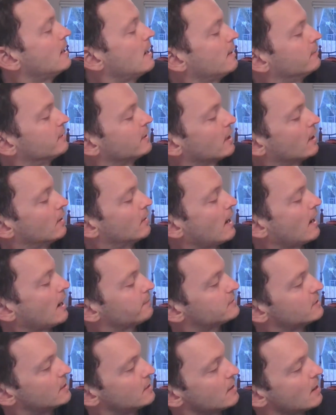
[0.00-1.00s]
And we go
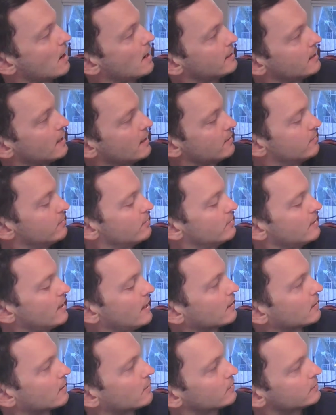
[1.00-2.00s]
up to 900
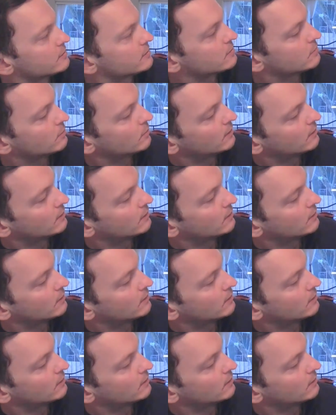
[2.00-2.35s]
and across to